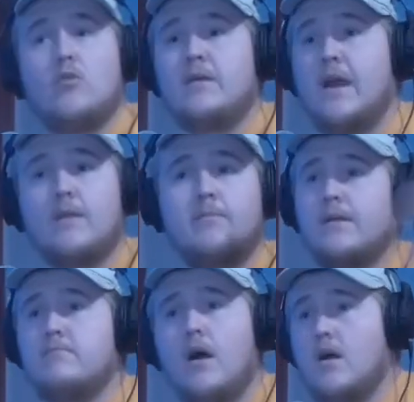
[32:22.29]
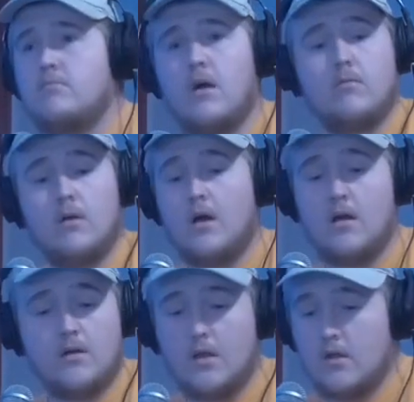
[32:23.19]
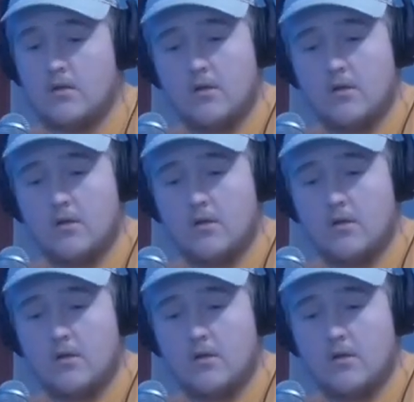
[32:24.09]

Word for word: I hope you got the big buck. Blah blah.